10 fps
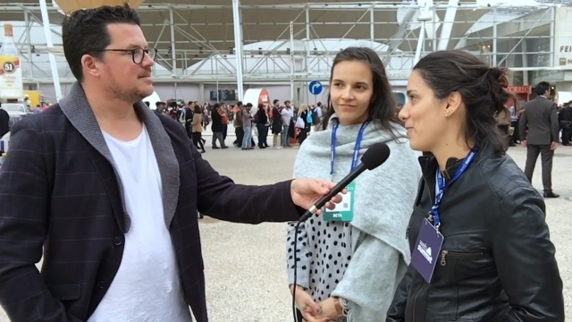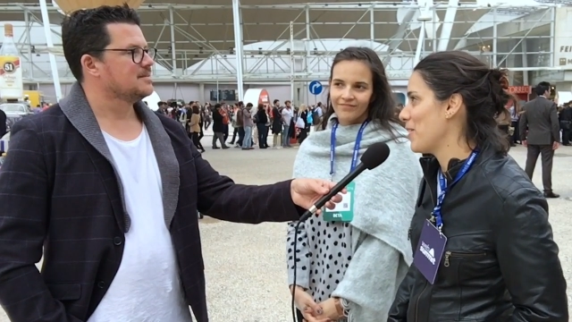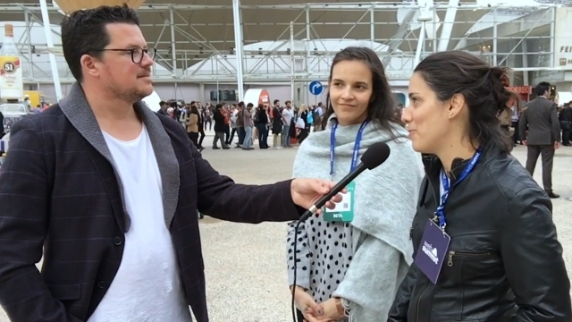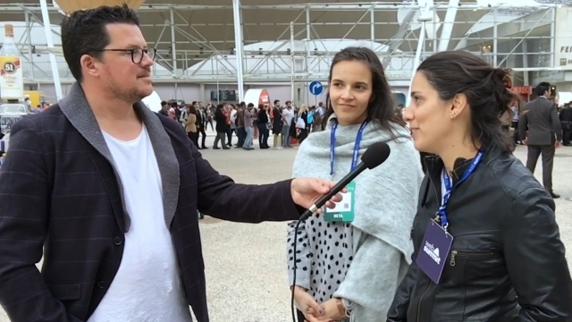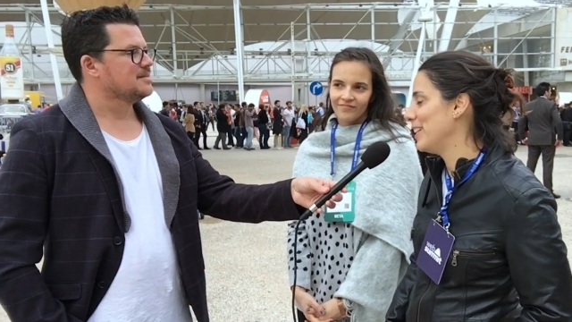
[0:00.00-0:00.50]

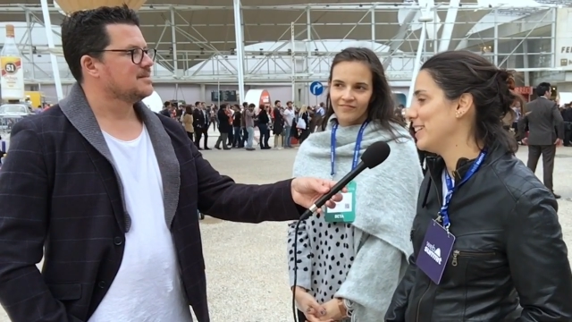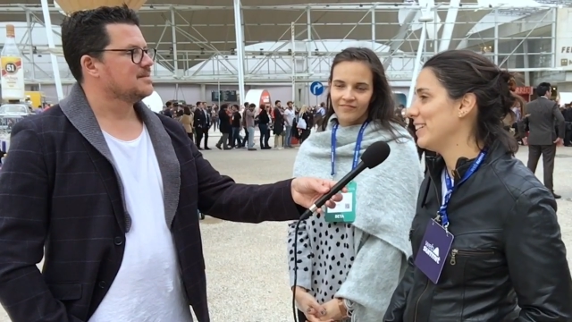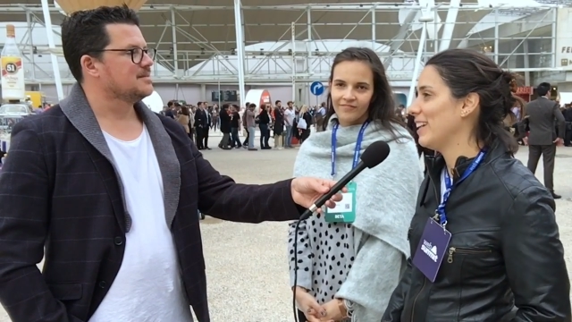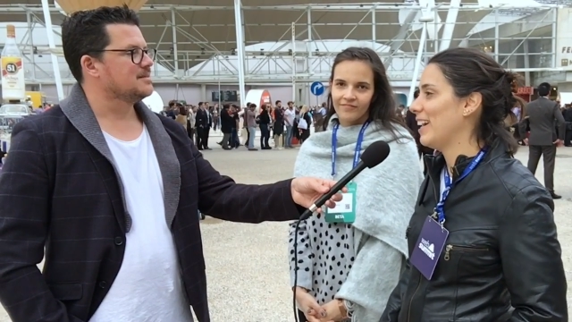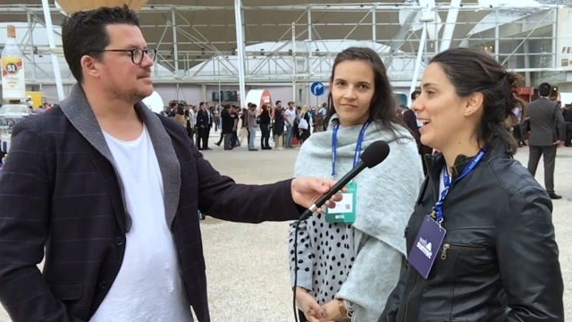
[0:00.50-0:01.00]
Speaker 1: why we're
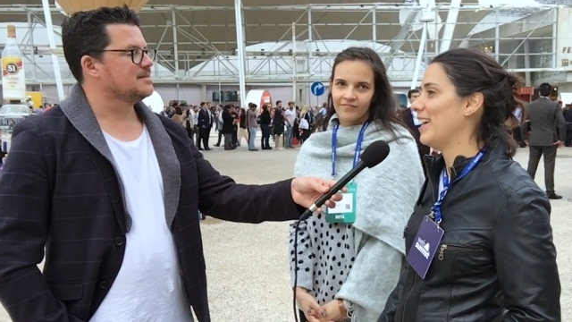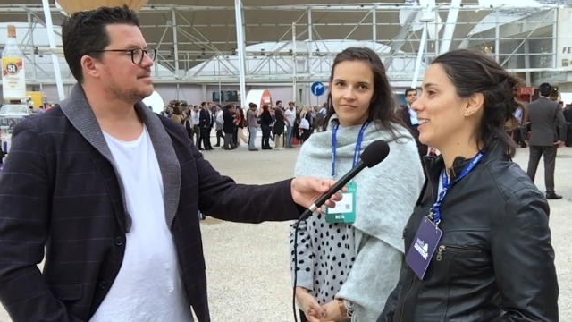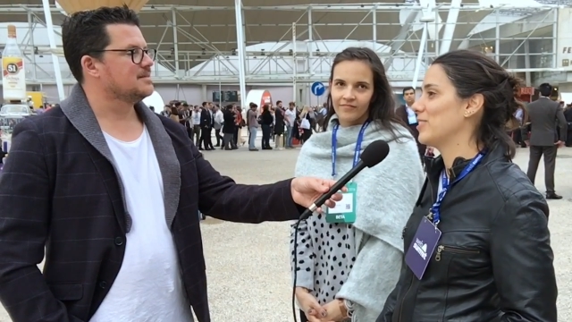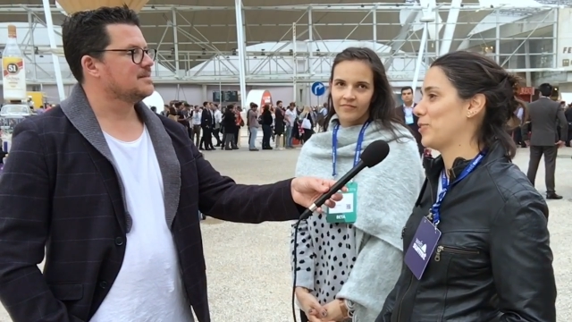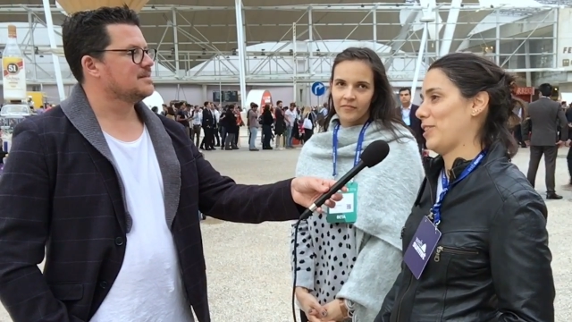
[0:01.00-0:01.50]
here,
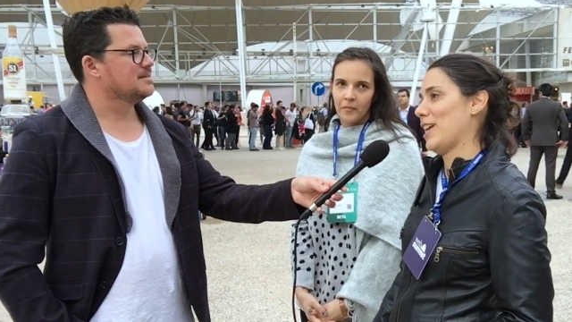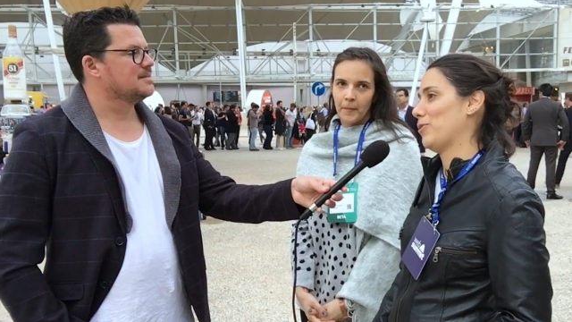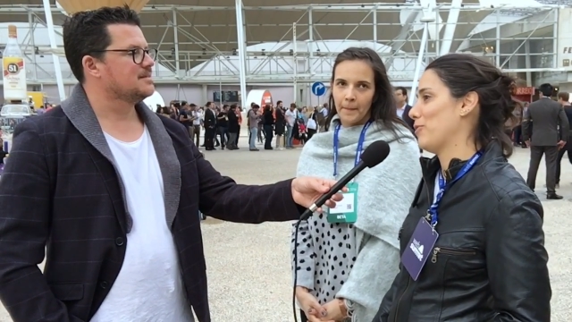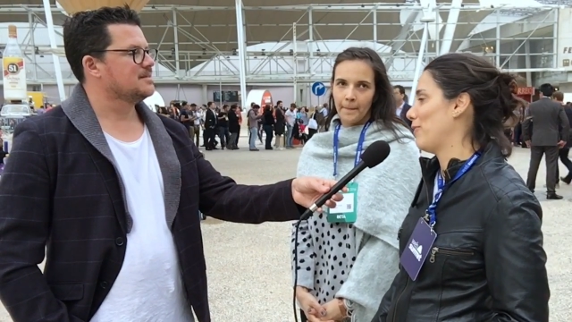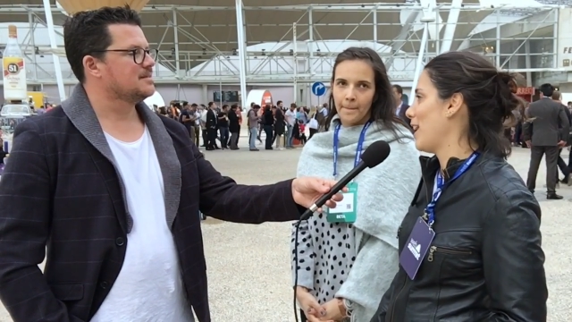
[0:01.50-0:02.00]
uh, to
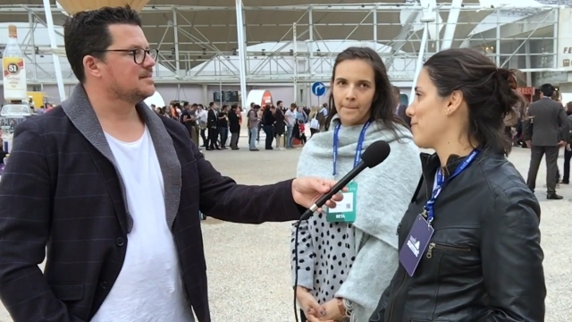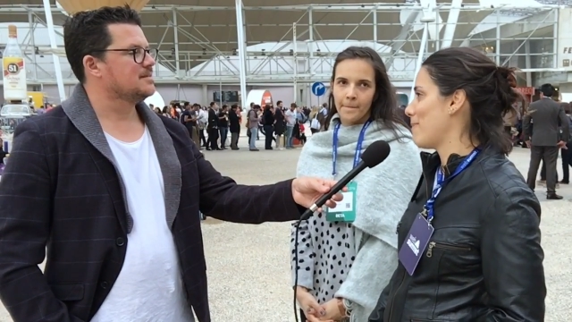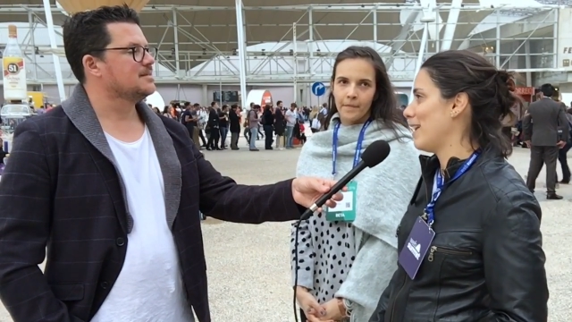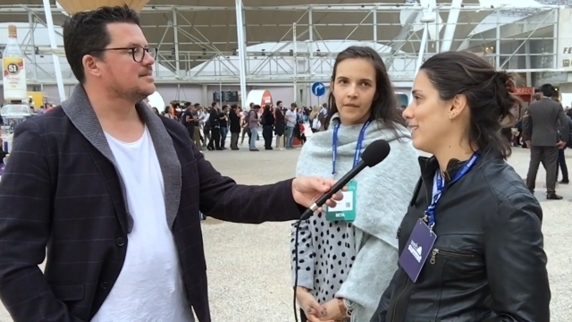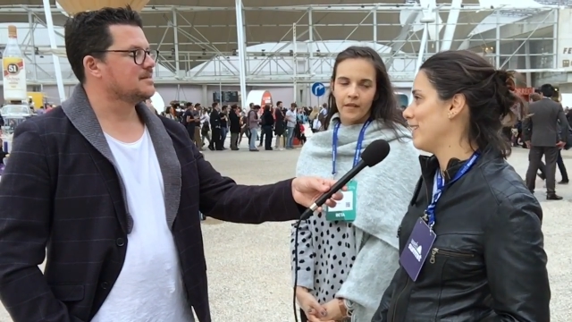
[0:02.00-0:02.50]
connect with
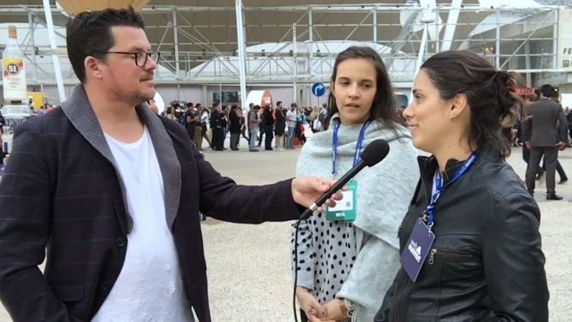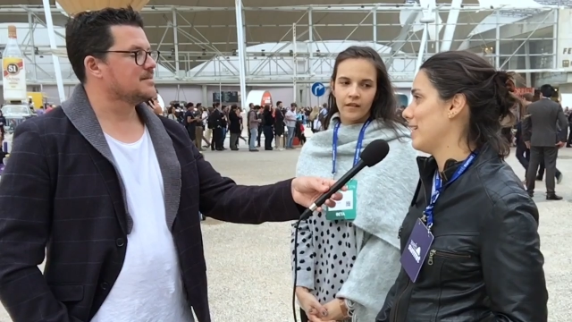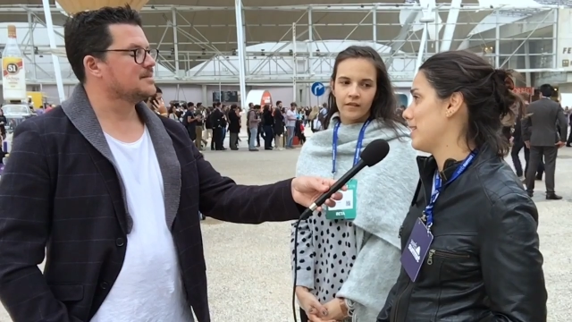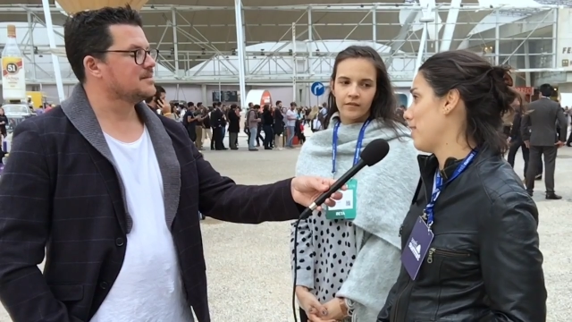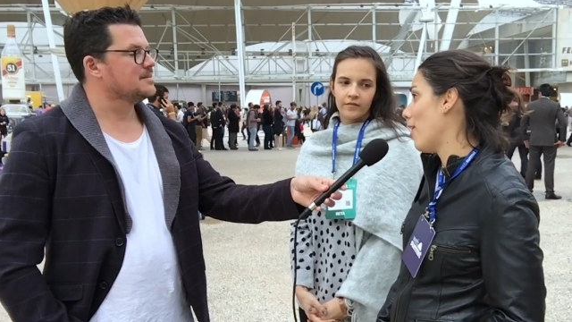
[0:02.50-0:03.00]
like-minded
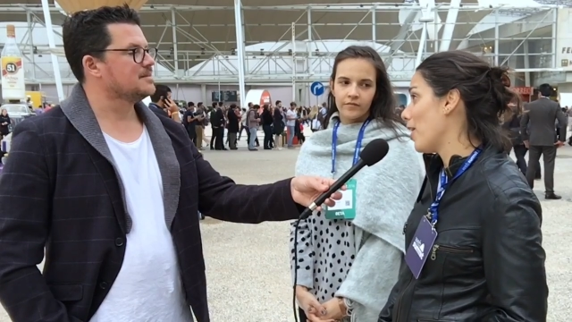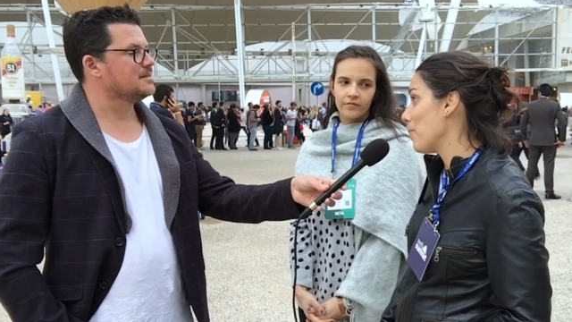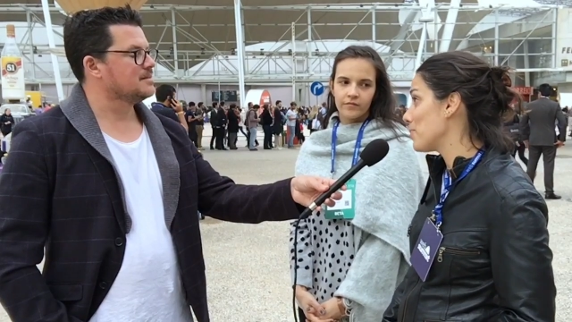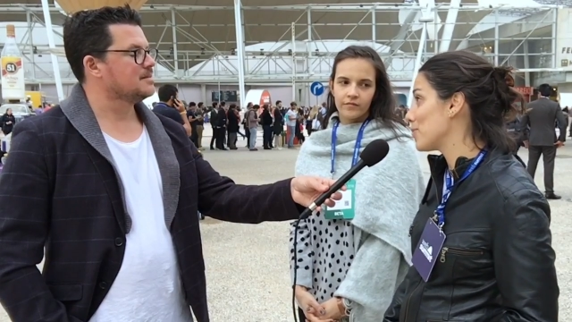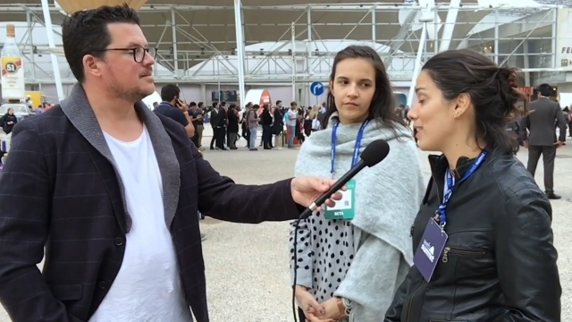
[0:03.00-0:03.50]
uh,
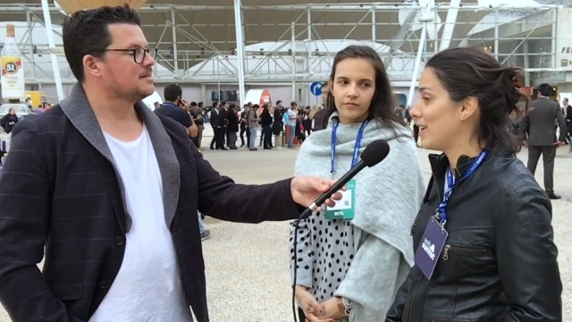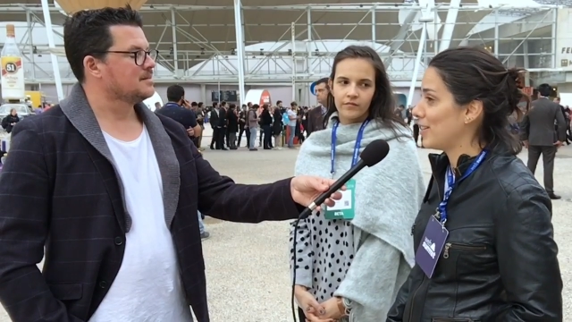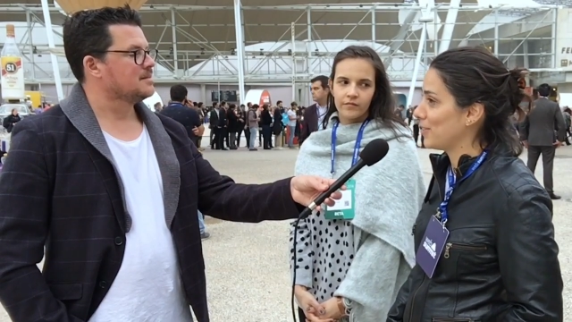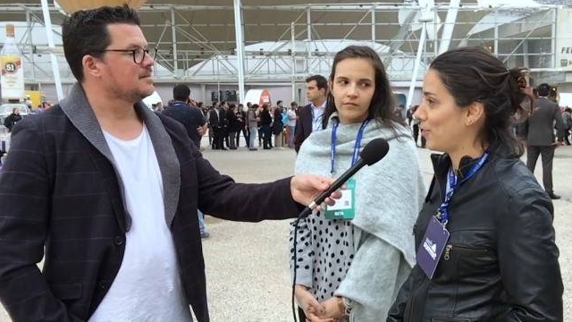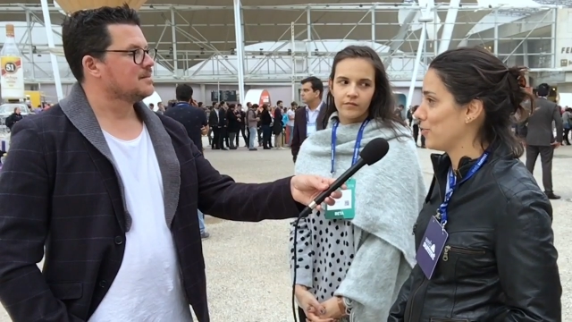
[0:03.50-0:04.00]
startups
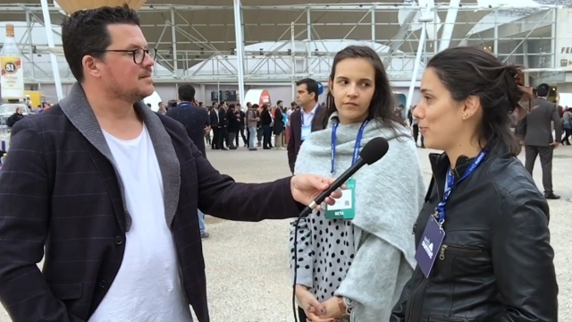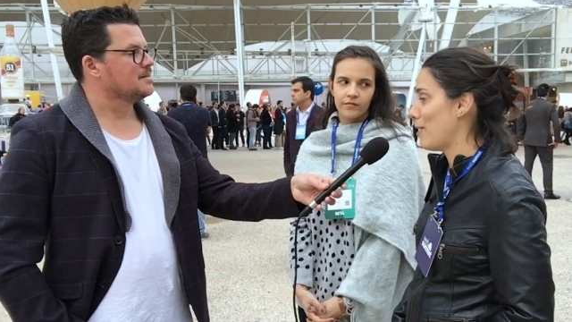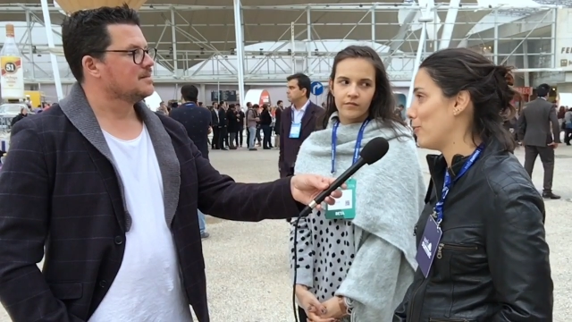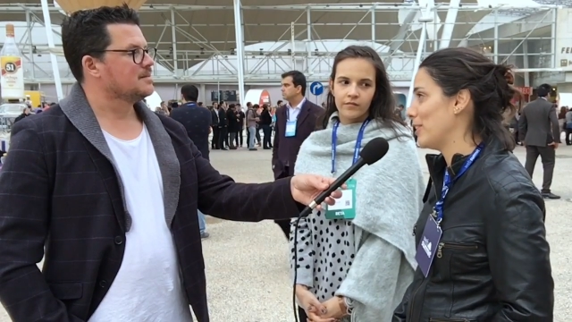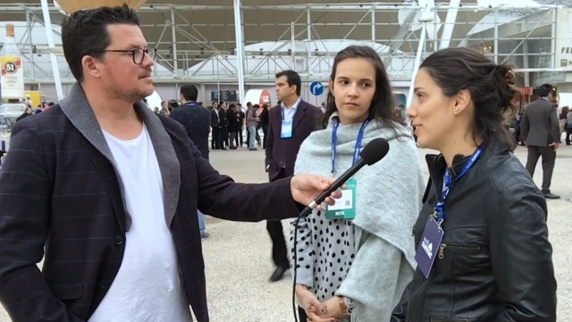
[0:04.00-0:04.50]
uh, on
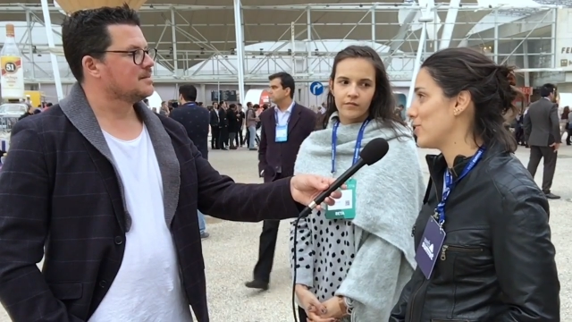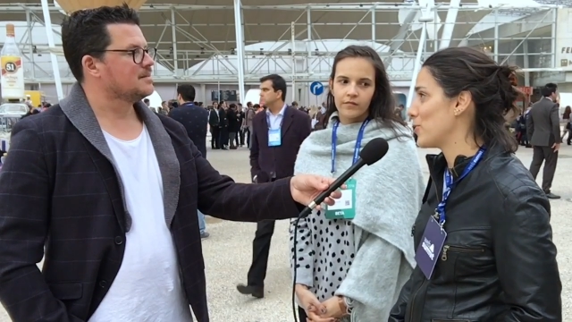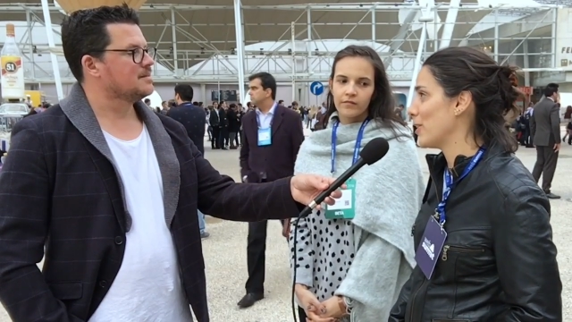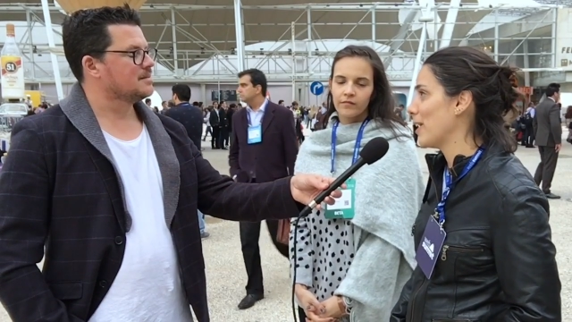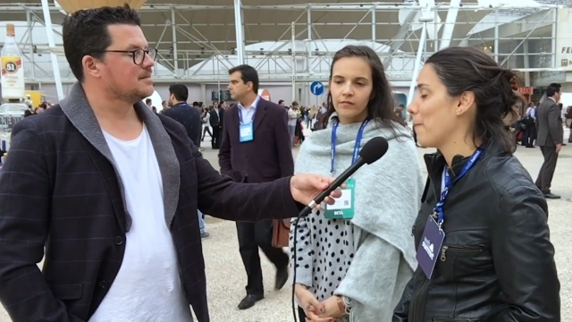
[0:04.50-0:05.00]
travel
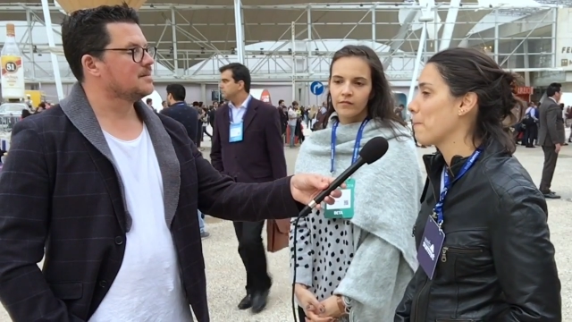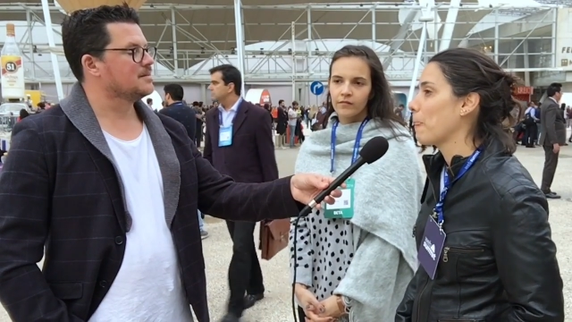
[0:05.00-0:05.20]
industry.